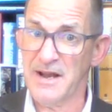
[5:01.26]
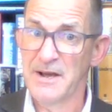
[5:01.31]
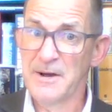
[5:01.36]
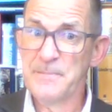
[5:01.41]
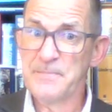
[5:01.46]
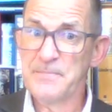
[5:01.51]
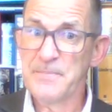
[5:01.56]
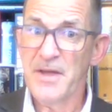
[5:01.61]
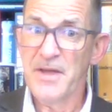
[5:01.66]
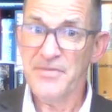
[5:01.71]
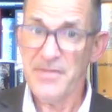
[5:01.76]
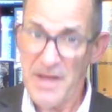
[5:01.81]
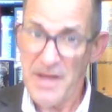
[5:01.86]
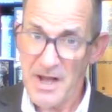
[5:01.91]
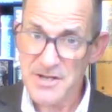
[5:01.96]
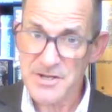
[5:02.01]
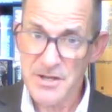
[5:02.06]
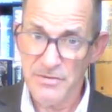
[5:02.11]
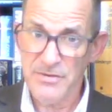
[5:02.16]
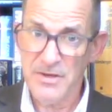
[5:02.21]
it.
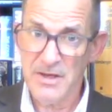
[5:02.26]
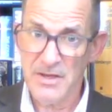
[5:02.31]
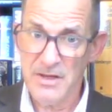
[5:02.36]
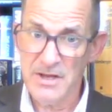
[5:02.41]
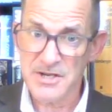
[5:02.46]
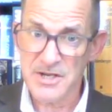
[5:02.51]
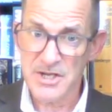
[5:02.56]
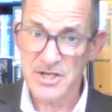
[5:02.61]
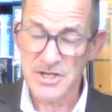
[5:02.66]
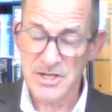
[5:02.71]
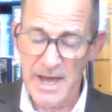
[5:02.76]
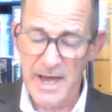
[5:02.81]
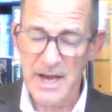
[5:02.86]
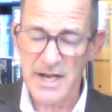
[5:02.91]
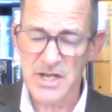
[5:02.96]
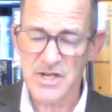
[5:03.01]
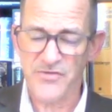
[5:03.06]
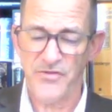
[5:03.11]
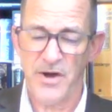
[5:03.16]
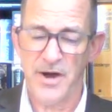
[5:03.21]
That's the thing he's
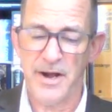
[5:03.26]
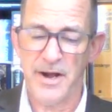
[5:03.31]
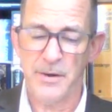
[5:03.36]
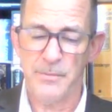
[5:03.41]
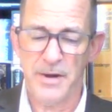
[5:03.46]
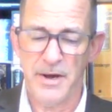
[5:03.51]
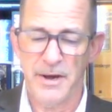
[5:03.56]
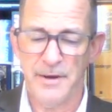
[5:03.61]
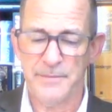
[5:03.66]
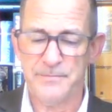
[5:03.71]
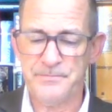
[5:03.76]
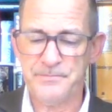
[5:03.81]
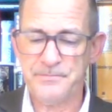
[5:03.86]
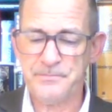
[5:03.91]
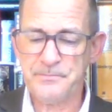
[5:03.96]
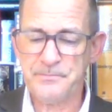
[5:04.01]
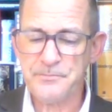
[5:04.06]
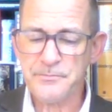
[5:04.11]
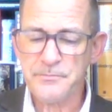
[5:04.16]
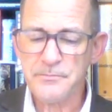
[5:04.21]
dissatisfied about.
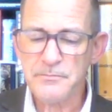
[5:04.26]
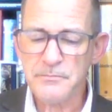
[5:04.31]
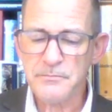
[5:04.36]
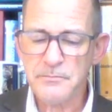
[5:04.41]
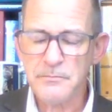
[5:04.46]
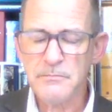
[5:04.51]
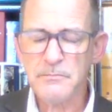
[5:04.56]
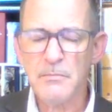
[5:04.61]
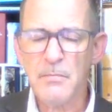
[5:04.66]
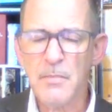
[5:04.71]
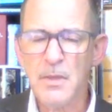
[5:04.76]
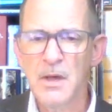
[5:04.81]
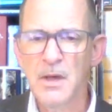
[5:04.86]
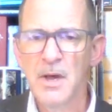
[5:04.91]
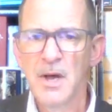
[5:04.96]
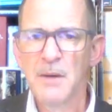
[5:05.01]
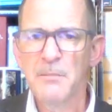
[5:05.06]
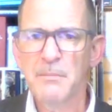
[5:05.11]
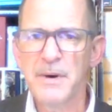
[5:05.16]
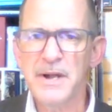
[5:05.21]

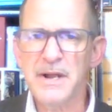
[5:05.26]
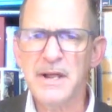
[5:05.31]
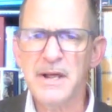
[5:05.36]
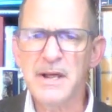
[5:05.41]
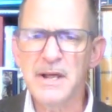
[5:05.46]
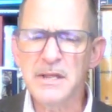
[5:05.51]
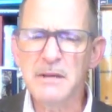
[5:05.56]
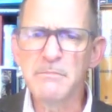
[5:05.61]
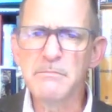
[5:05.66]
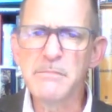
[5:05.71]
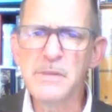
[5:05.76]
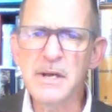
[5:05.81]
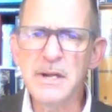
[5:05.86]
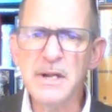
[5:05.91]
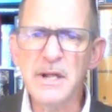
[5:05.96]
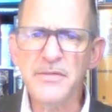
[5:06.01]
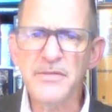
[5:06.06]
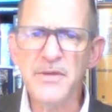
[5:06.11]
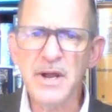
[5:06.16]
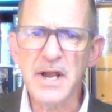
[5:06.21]
But in the
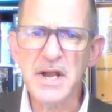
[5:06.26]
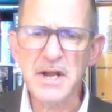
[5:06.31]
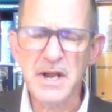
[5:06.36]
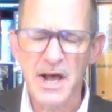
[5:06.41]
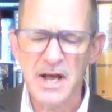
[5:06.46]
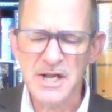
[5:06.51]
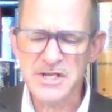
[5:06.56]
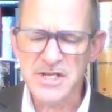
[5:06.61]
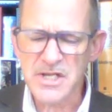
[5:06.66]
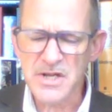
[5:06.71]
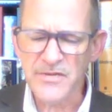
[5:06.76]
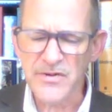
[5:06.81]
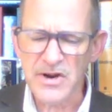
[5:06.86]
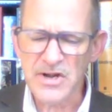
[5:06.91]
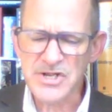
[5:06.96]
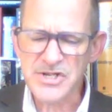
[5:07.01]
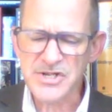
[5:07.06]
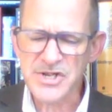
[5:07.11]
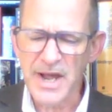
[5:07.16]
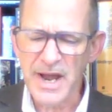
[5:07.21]
minute that he does, in the
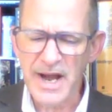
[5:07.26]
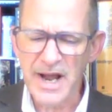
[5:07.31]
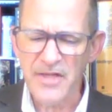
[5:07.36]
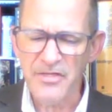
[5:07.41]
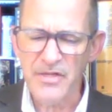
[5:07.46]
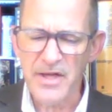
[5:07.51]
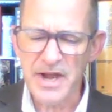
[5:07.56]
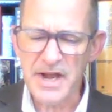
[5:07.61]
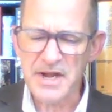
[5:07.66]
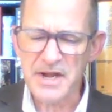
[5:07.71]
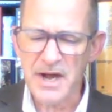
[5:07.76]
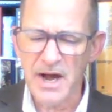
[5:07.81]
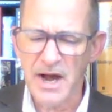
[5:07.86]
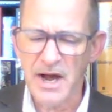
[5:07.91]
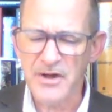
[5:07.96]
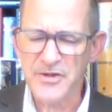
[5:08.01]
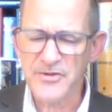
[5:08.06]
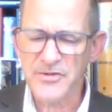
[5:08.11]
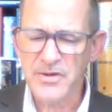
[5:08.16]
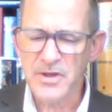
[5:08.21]
very second that he
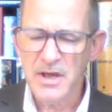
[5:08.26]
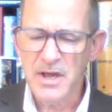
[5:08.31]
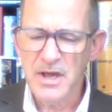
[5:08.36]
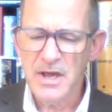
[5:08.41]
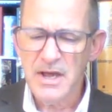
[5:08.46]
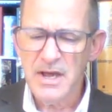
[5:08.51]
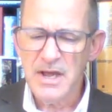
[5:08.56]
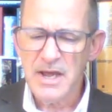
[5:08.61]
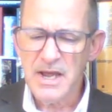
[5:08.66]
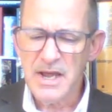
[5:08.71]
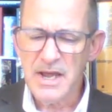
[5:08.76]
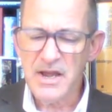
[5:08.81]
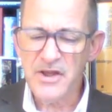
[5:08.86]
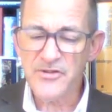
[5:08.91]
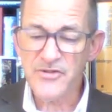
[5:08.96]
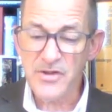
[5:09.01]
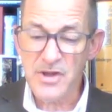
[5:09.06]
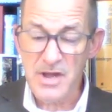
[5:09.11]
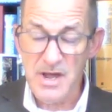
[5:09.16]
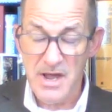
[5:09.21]
does,
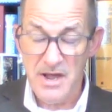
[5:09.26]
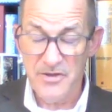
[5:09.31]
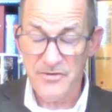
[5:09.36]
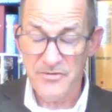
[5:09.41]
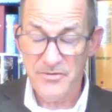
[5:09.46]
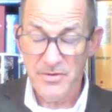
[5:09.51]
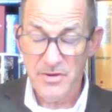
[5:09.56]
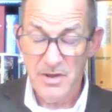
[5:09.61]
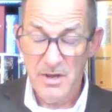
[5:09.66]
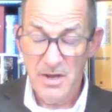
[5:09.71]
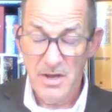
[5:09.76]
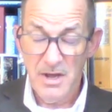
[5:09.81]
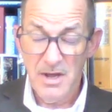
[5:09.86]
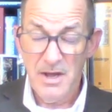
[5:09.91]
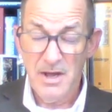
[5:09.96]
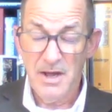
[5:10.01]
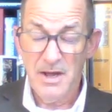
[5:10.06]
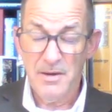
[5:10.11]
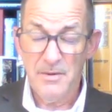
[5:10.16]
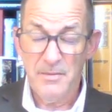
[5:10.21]
he says,
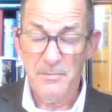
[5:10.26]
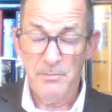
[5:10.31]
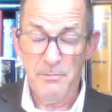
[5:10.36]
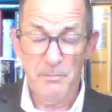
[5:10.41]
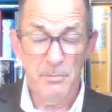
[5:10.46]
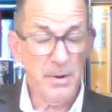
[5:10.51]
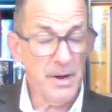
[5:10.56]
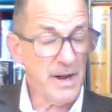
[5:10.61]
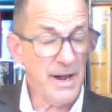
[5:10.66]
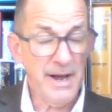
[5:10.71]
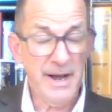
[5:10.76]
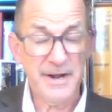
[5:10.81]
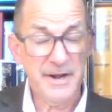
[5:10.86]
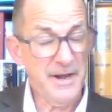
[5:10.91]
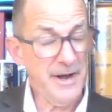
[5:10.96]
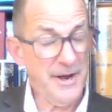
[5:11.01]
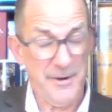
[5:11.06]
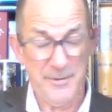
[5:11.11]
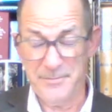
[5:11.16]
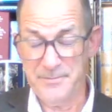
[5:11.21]
but I
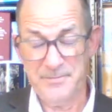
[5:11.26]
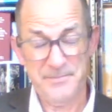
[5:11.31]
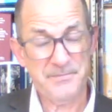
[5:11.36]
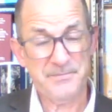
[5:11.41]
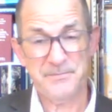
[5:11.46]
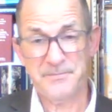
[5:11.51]
know